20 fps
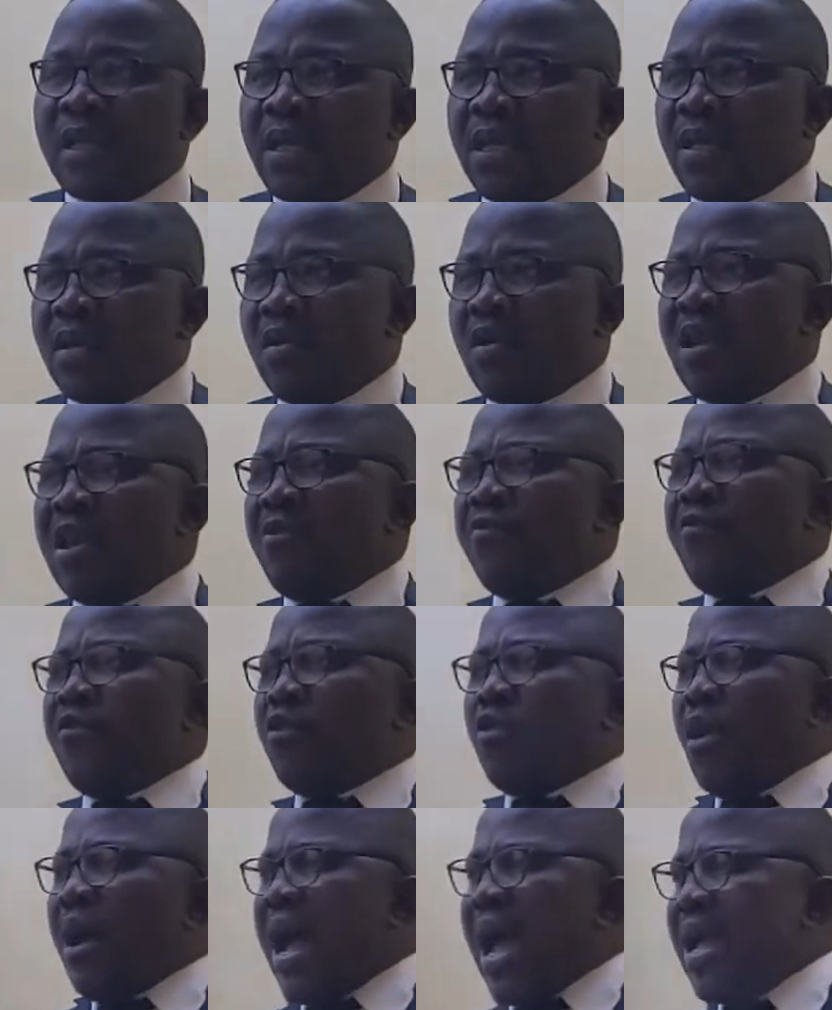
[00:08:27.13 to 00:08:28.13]
If you
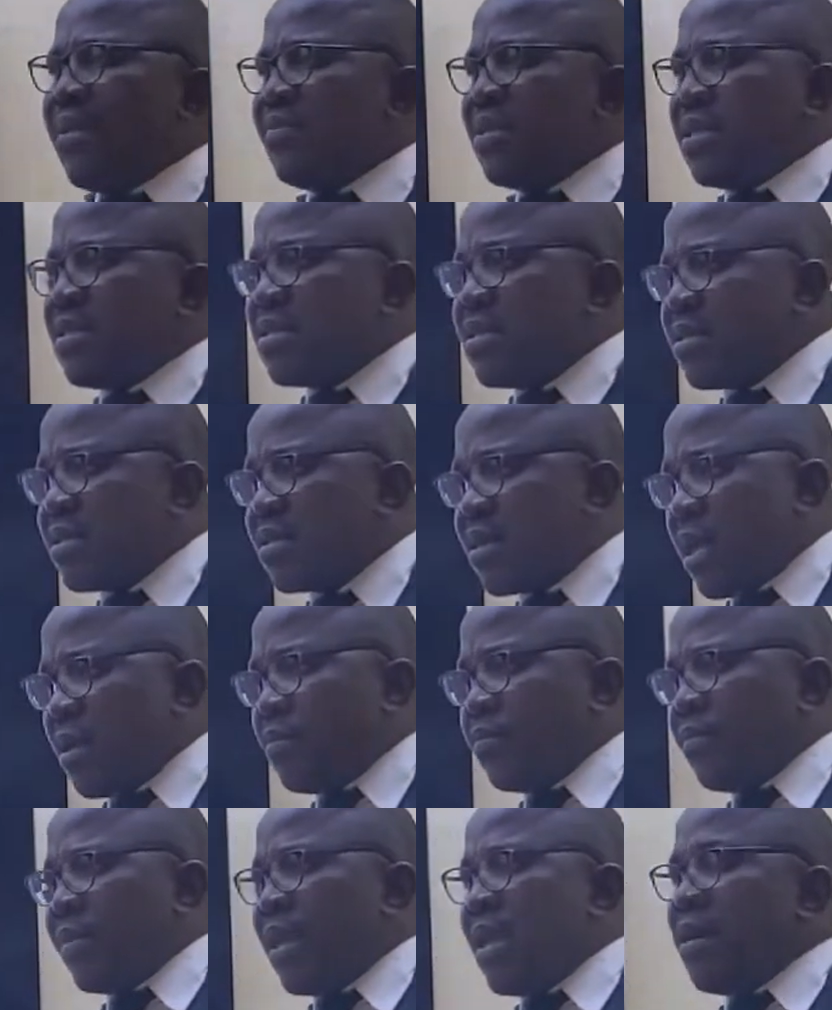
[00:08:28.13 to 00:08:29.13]
don't have this
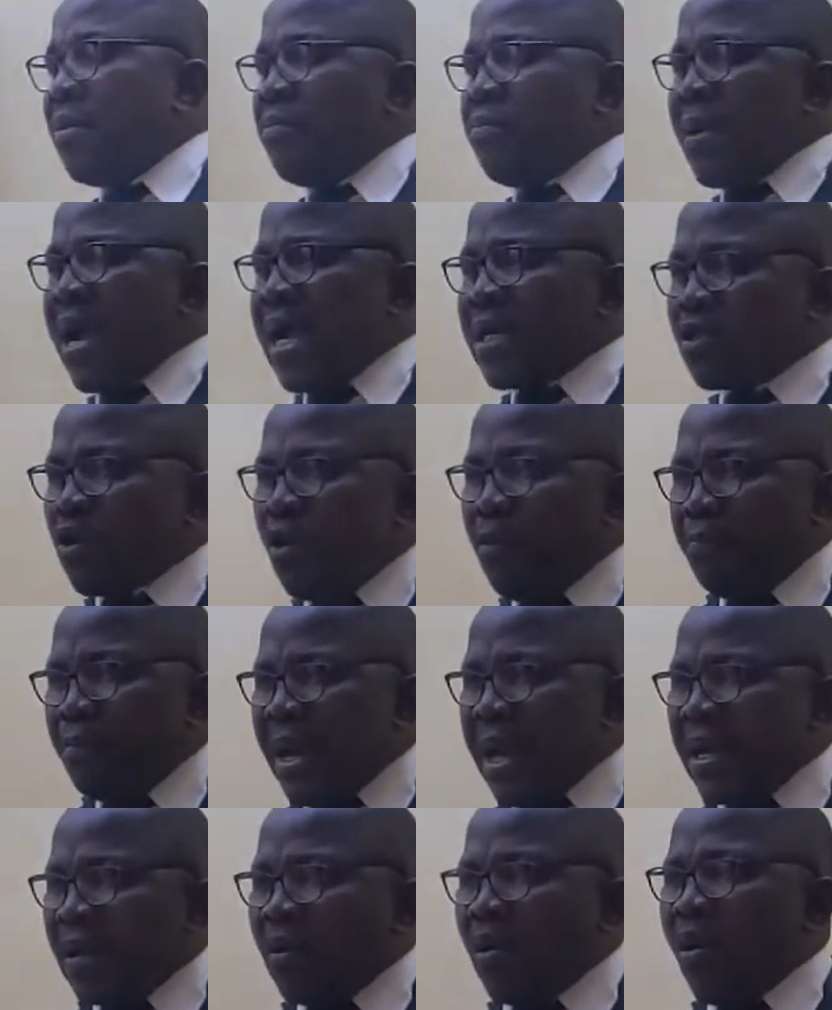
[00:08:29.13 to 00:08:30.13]
system backed up
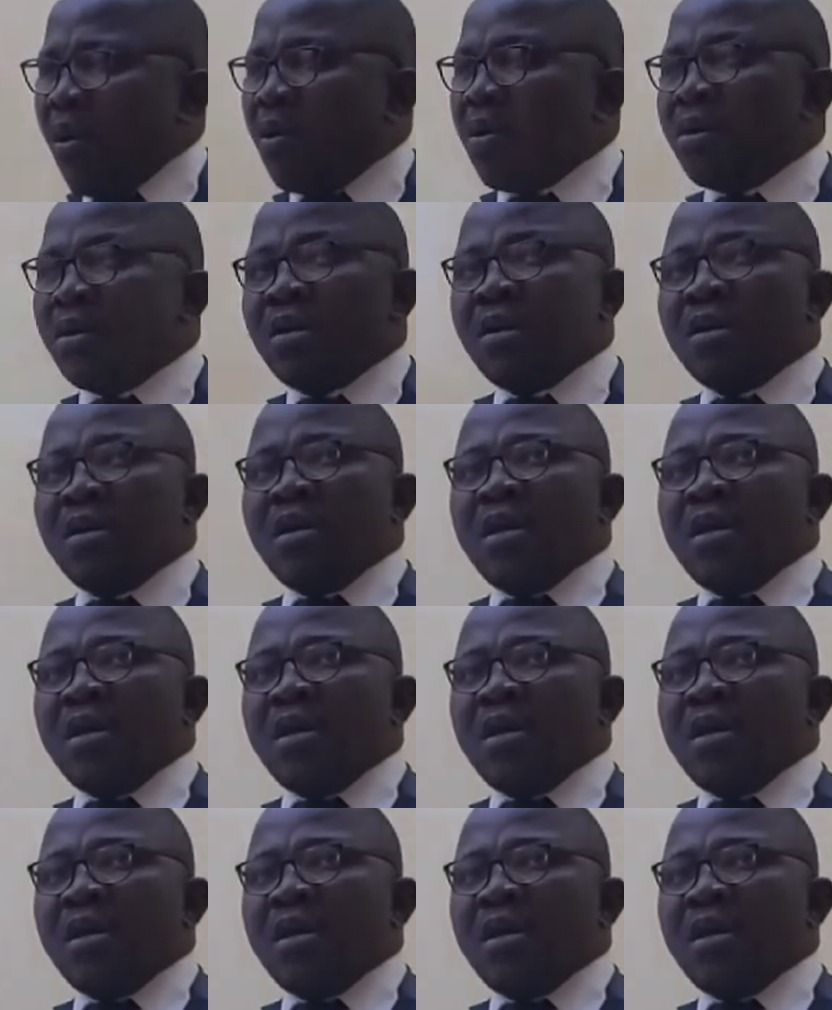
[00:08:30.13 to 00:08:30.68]
by law,